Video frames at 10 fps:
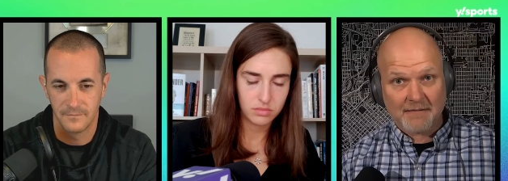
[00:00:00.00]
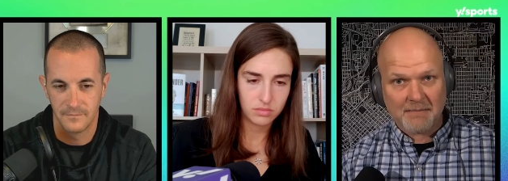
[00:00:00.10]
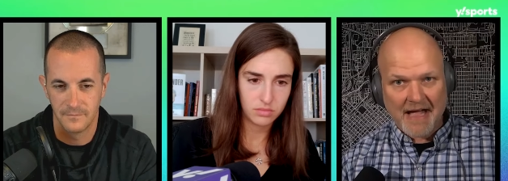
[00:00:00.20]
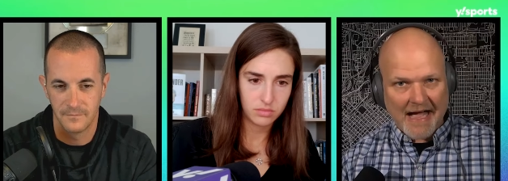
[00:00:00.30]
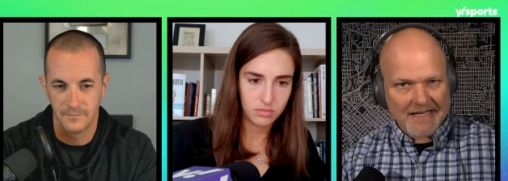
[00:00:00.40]
Speaker 1: to
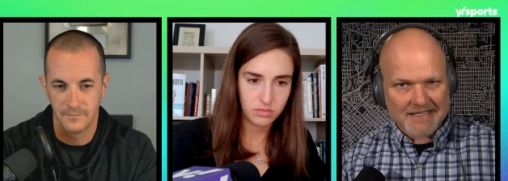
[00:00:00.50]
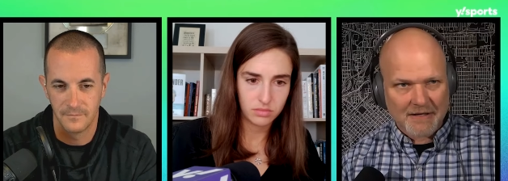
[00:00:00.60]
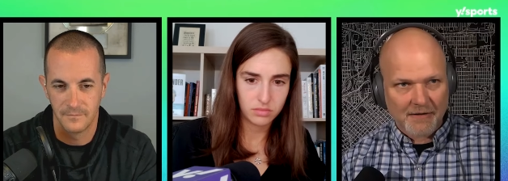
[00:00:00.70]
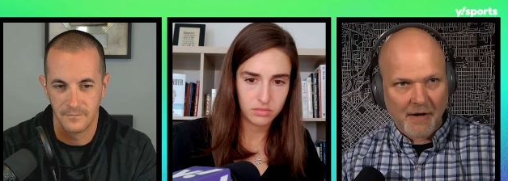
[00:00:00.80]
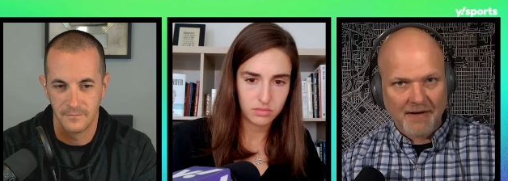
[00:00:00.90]
me. I just
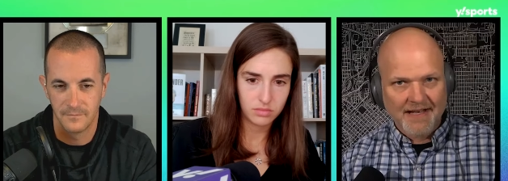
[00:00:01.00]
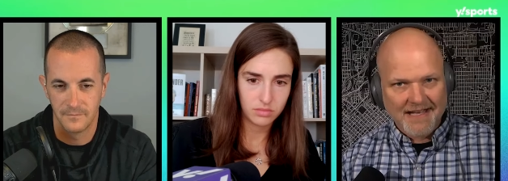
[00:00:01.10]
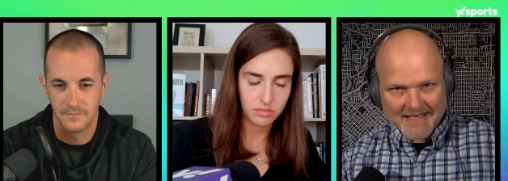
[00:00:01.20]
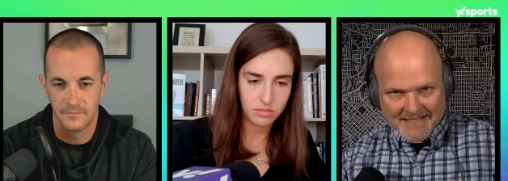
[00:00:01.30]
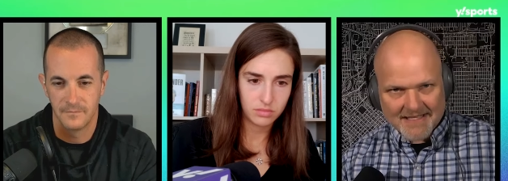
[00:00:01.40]
don't know.
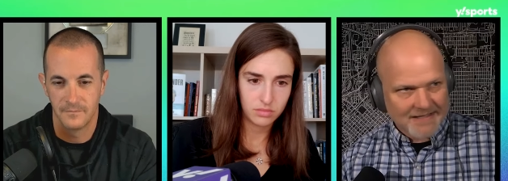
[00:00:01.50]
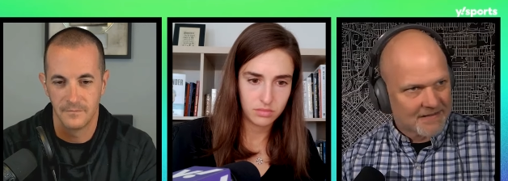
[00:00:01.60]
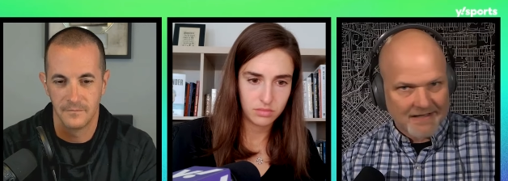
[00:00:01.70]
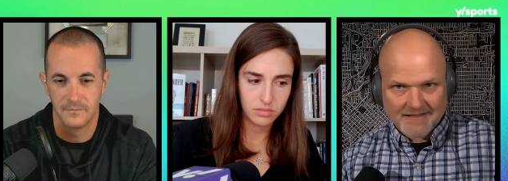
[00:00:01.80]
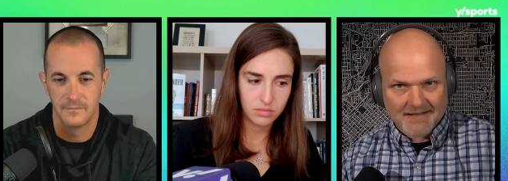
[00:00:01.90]
Is this
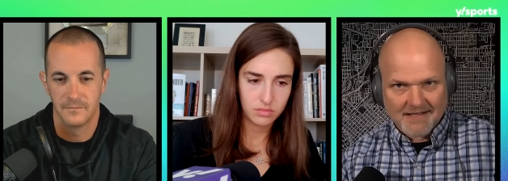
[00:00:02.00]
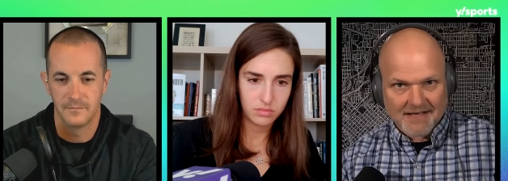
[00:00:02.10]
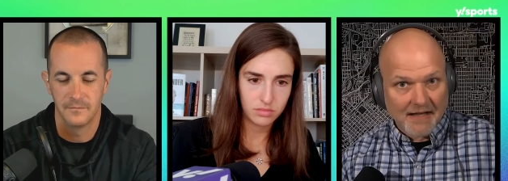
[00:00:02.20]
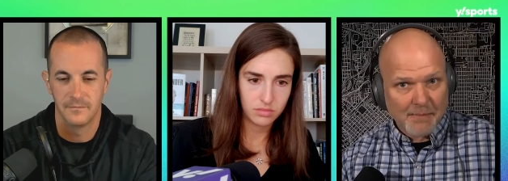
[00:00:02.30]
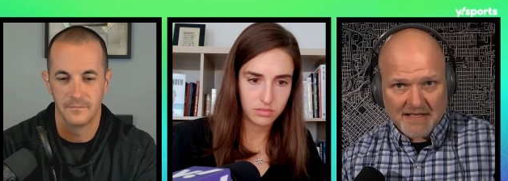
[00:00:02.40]
the
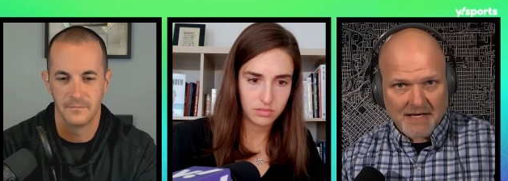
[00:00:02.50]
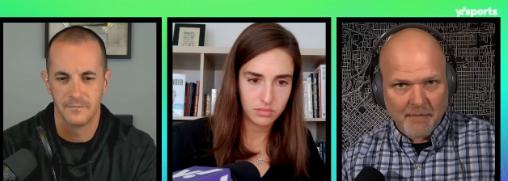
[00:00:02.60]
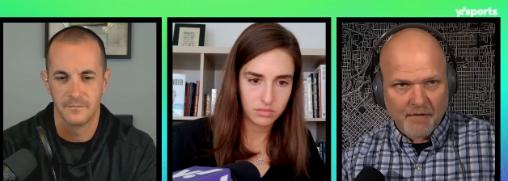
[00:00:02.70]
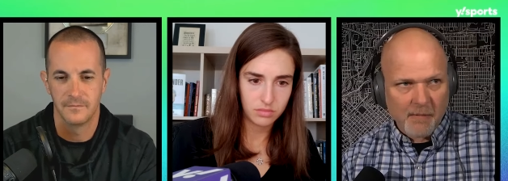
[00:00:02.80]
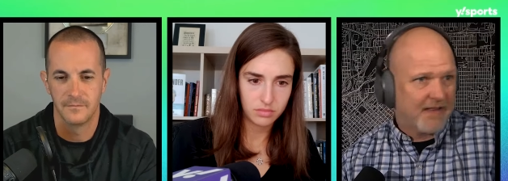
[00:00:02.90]
tenth best team
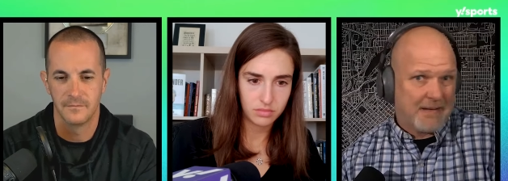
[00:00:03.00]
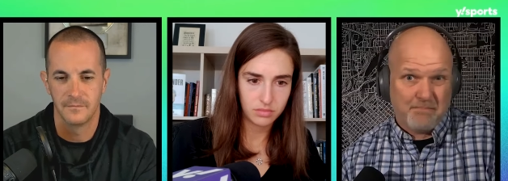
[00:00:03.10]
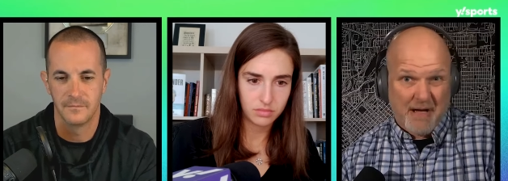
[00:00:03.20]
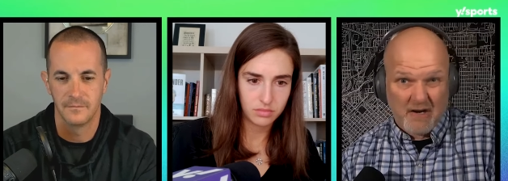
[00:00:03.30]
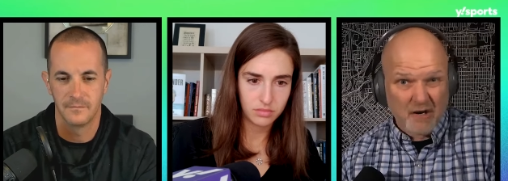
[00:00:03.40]
of football? Are they
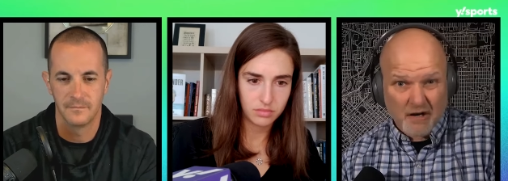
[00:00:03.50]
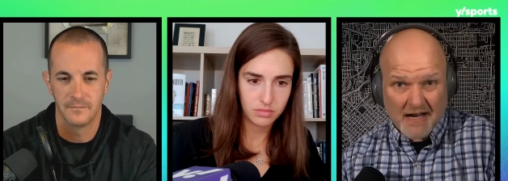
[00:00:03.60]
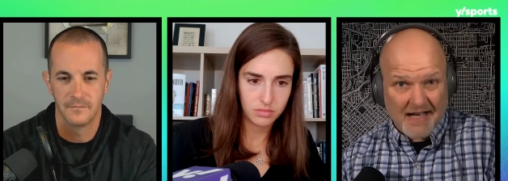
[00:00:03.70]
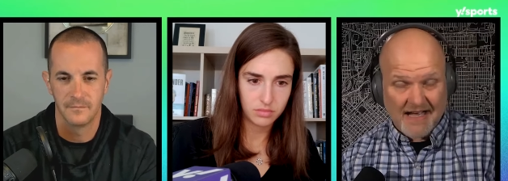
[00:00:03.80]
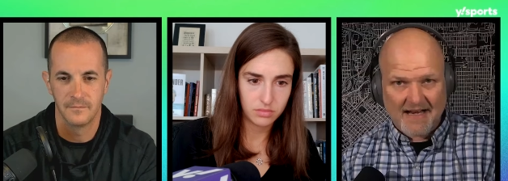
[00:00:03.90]
better?
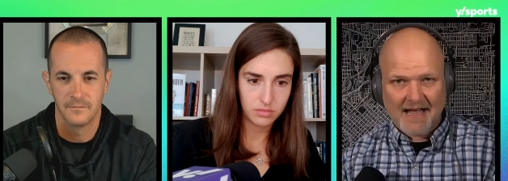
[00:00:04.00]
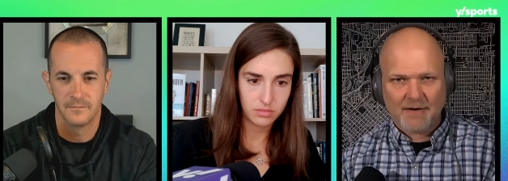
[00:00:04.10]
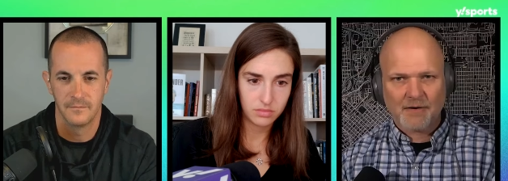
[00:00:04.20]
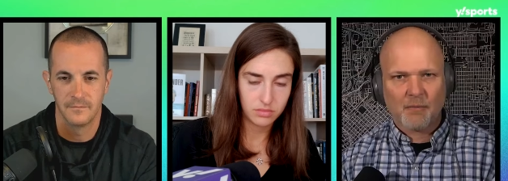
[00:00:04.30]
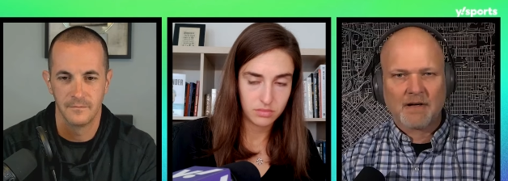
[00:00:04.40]
I, I
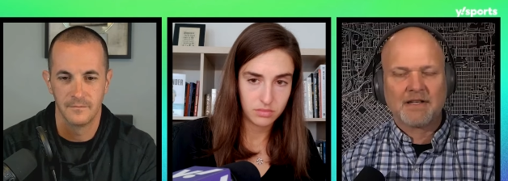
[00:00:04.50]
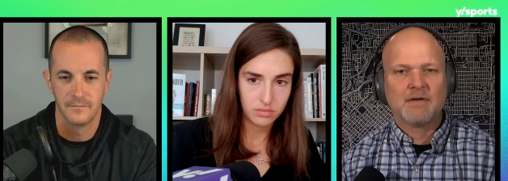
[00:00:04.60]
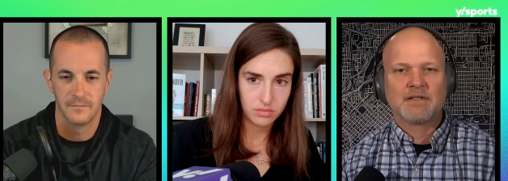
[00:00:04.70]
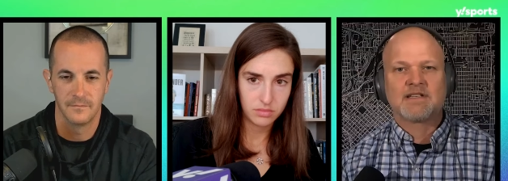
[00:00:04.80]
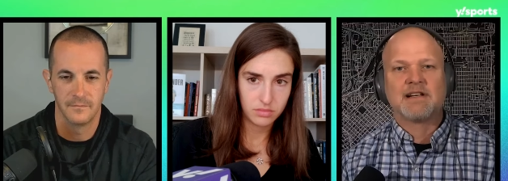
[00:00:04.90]
don't know what to
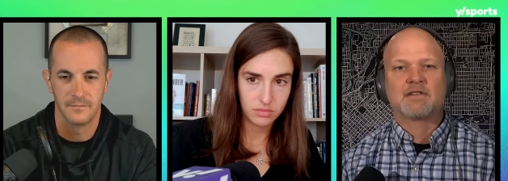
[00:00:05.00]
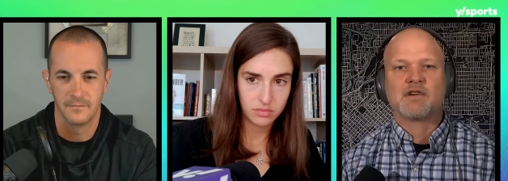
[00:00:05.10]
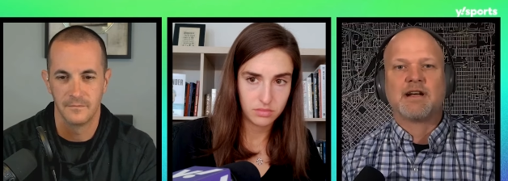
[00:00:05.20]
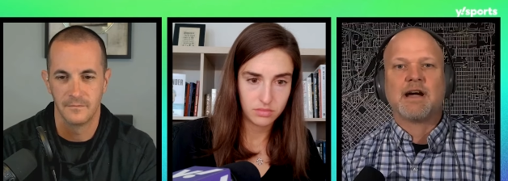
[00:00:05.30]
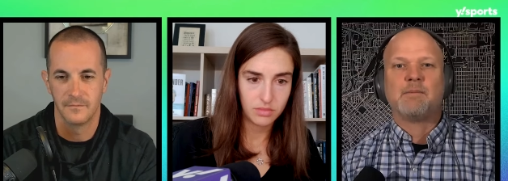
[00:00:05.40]
do with the Steelers
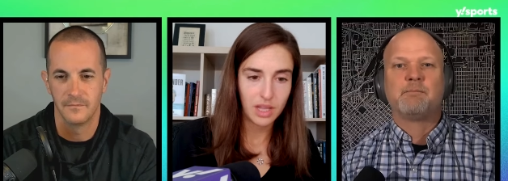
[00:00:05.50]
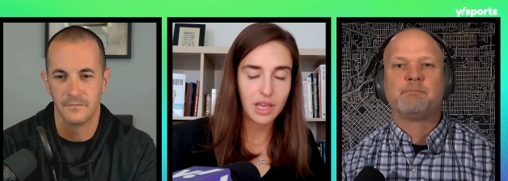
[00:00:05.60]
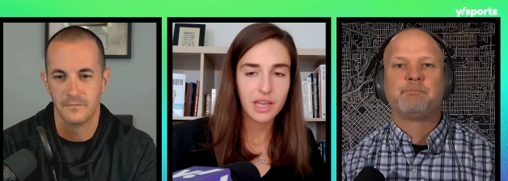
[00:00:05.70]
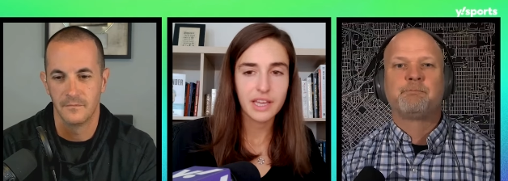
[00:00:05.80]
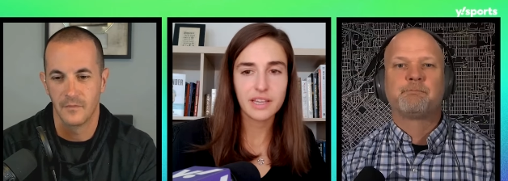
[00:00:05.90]
right now.
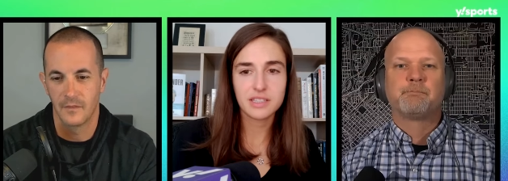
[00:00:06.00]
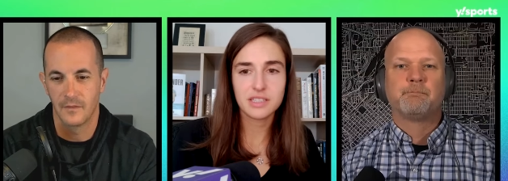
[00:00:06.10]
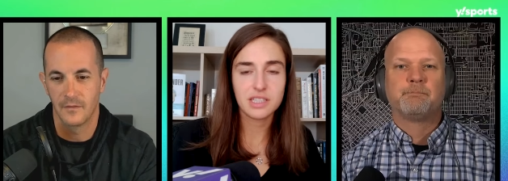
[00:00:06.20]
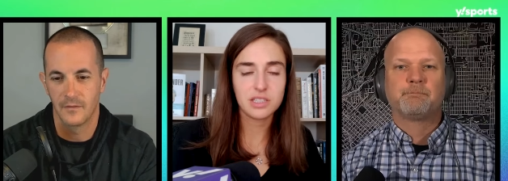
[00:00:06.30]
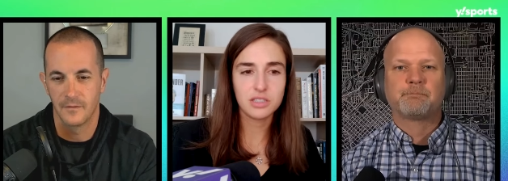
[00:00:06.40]
Speaker 2: Yeah, the
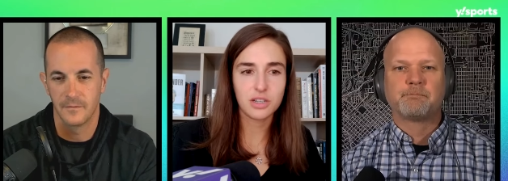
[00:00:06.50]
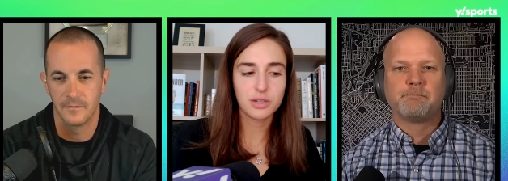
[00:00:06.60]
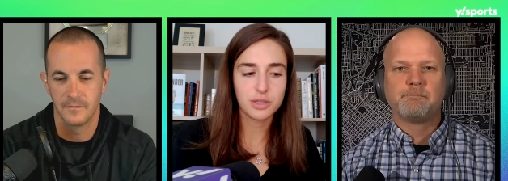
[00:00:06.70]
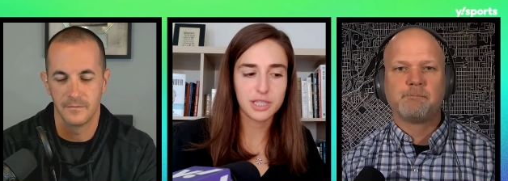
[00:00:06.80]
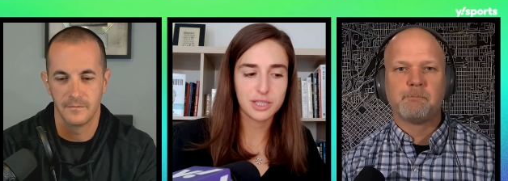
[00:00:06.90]
Steelers
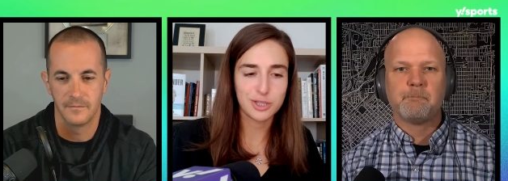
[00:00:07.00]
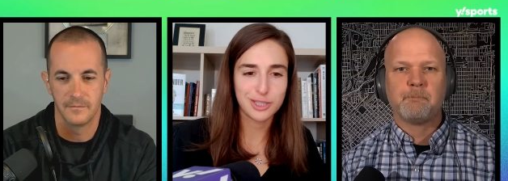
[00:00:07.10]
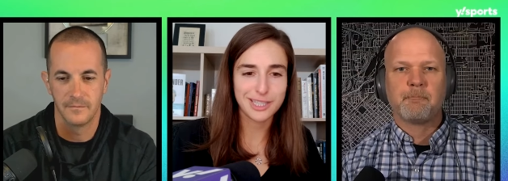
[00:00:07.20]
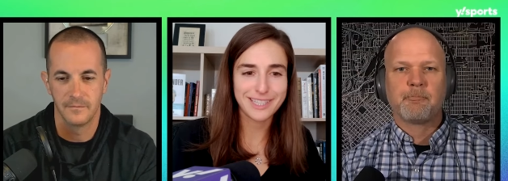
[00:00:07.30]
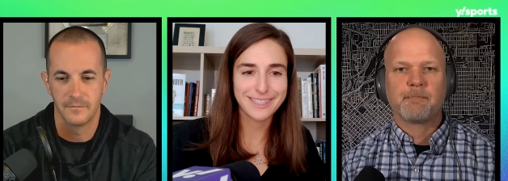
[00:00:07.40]
are really
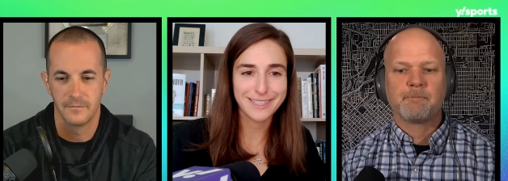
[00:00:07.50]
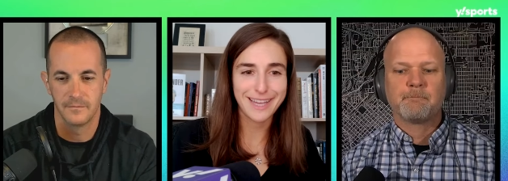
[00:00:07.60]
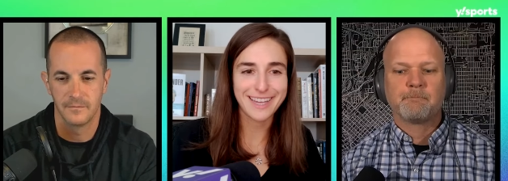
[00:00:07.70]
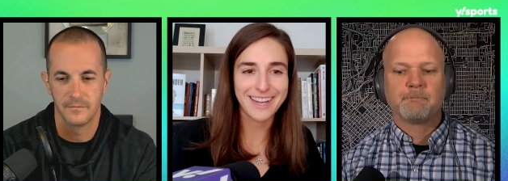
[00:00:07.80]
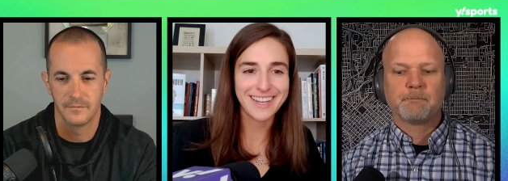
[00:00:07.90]
interesting because,
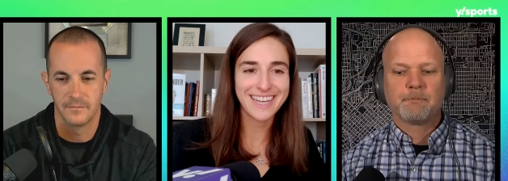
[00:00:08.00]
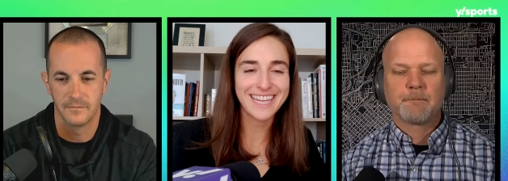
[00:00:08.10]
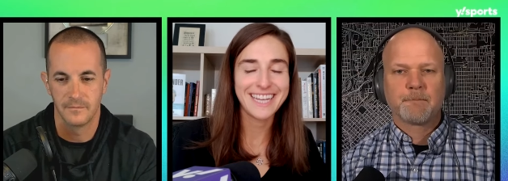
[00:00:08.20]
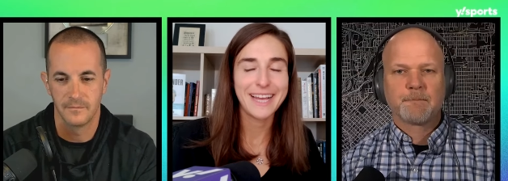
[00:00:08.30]
again, I get,